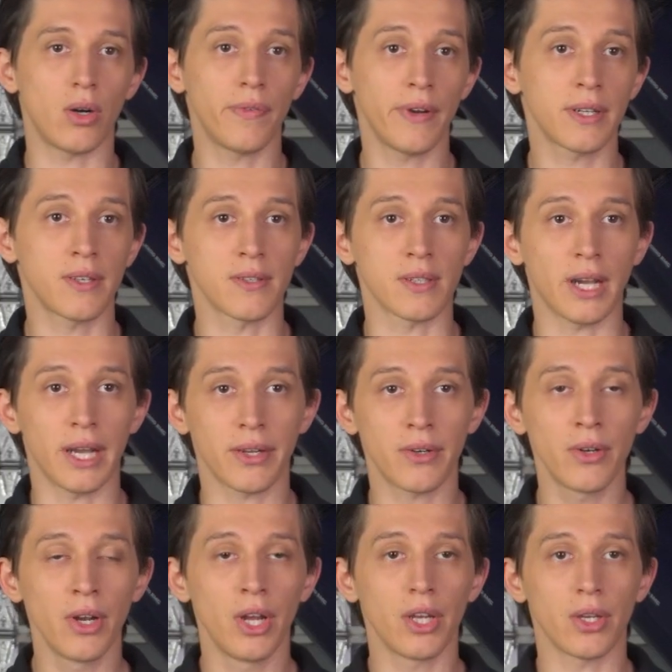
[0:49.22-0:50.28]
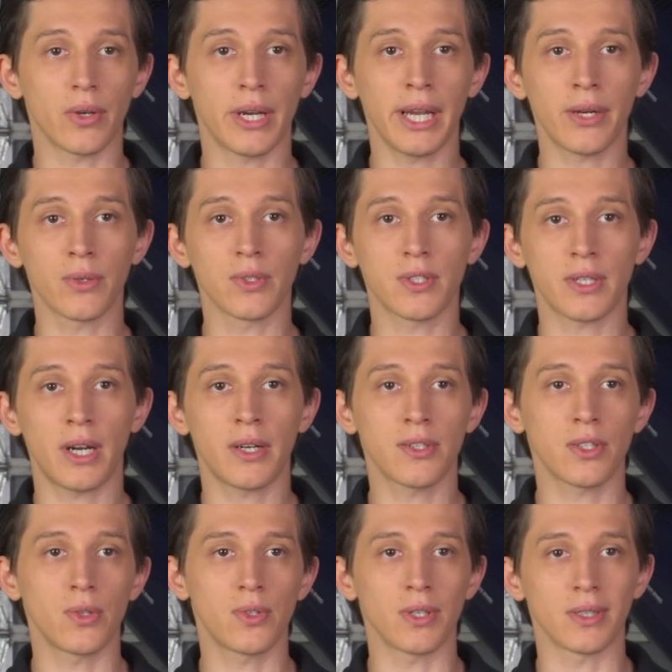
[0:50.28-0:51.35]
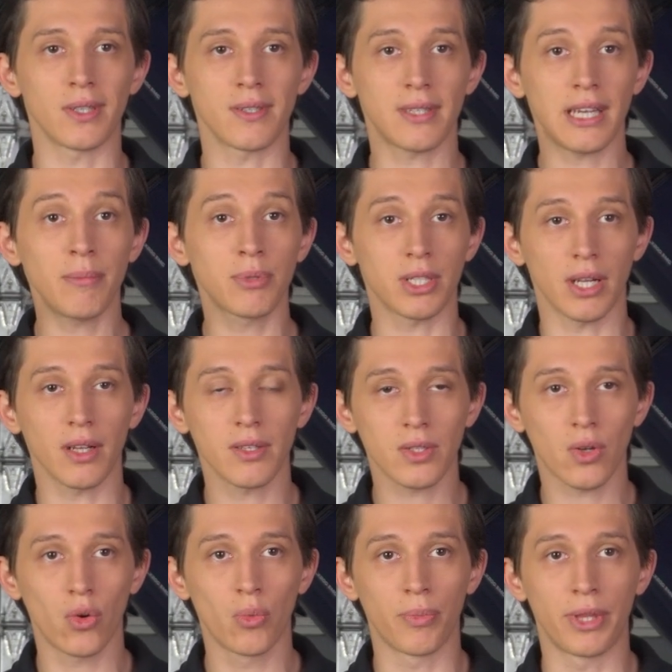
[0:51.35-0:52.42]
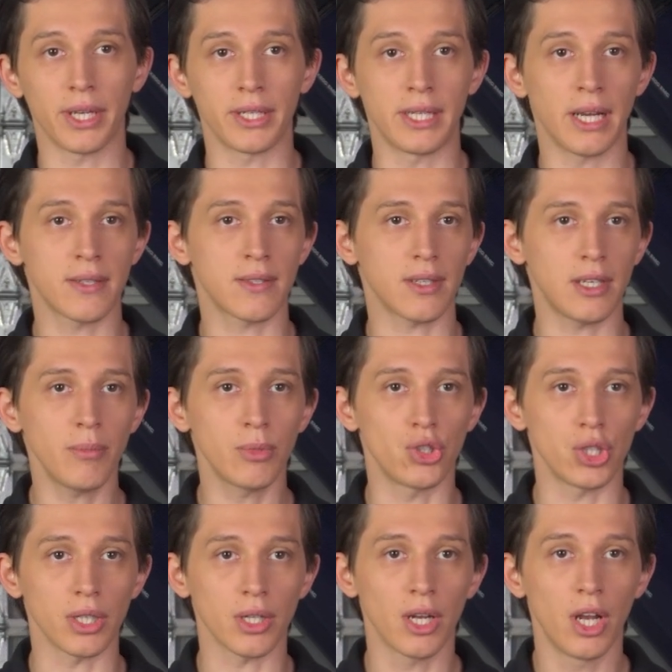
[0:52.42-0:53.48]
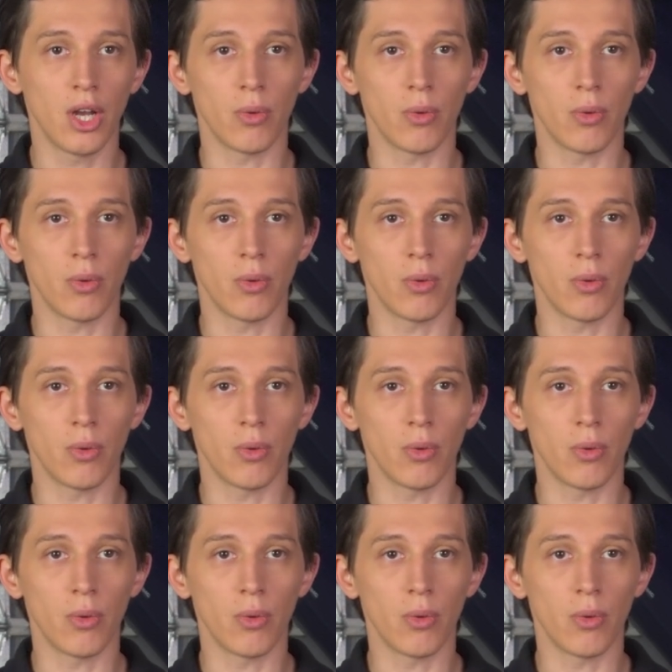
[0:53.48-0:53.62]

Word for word: off-axis guider, you guide on stars using the same telescope that does imaging